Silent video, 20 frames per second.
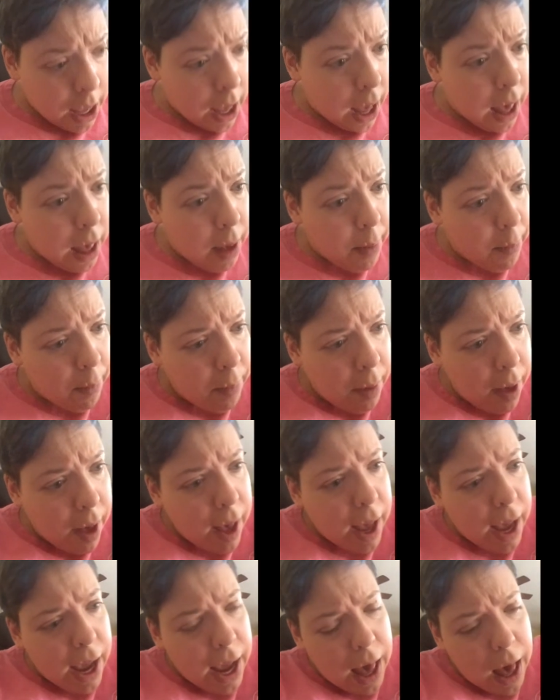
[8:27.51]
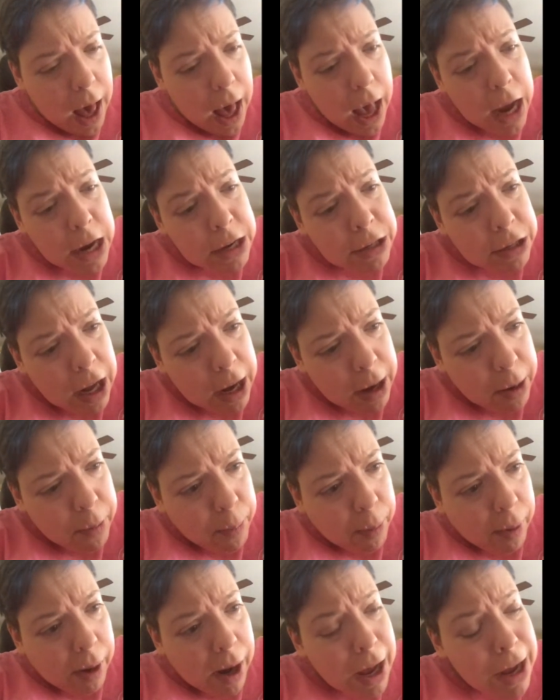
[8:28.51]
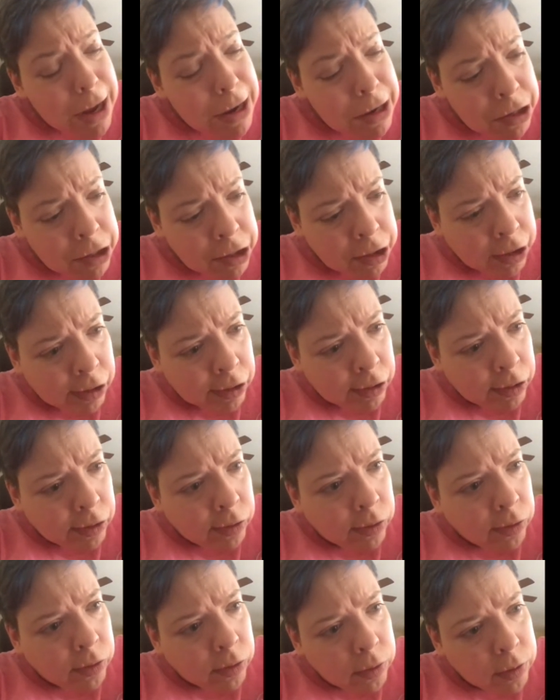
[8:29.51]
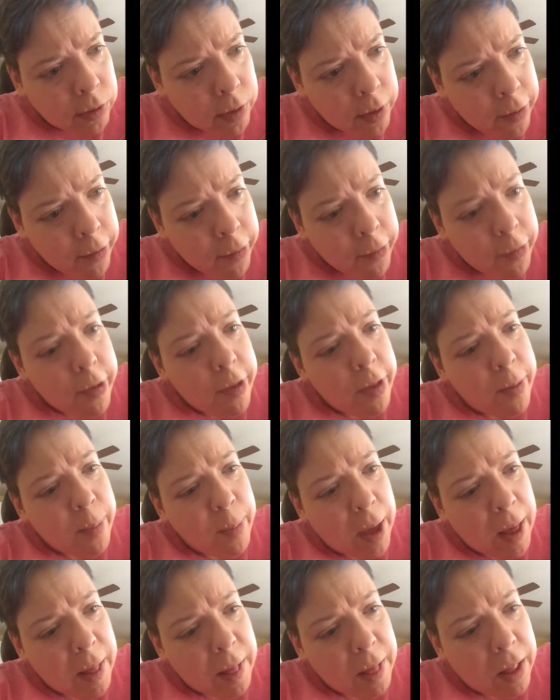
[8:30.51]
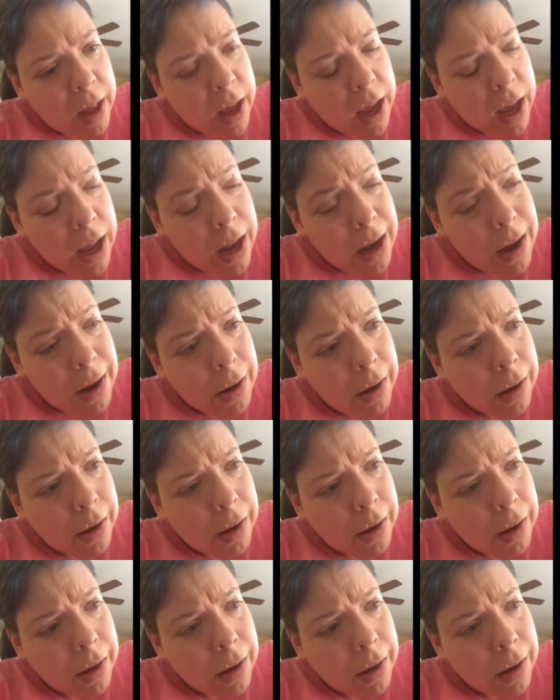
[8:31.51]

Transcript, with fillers: get my eyeshadow brush for the main lid,